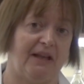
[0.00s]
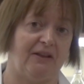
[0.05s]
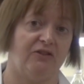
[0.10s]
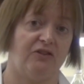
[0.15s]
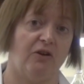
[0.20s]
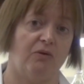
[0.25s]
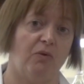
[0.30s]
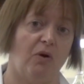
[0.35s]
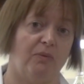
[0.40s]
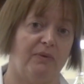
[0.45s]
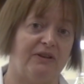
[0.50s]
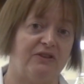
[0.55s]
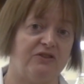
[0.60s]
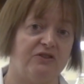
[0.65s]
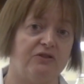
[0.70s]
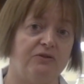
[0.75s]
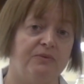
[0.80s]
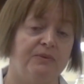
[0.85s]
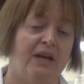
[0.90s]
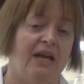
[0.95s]
And so what
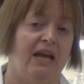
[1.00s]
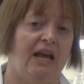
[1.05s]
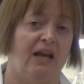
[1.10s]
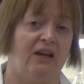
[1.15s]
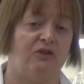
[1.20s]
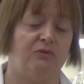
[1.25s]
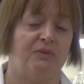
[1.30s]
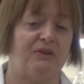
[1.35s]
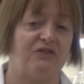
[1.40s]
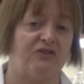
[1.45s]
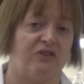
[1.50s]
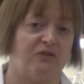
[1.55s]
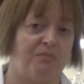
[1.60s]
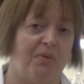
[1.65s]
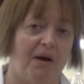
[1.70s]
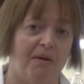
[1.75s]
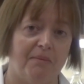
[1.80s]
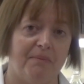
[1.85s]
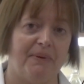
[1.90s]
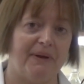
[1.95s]
we do is we
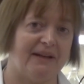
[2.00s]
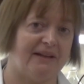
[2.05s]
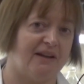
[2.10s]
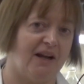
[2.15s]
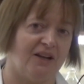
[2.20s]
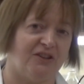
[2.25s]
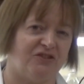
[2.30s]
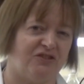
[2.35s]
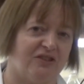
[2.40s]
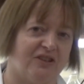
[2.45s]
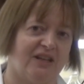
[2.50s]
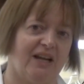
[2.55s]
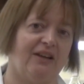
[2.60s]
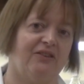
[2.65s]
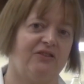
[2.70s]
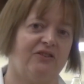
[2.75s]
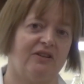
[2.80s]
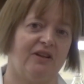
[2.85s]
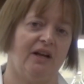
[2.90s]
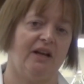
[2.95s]
just pump in nitrogen
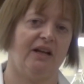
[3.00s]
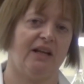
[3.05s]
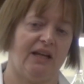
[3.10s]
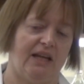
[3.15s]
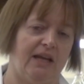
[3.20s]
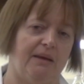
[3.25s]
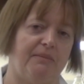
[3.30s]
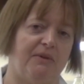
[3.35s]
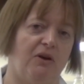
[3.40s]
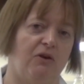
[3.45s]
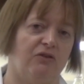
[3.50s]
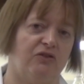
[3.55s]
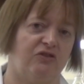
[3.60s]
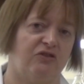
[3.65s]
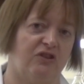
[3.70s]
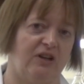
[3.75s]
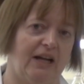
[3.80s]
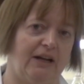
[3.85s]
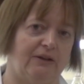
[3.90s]
gas to kind of keep the oxygen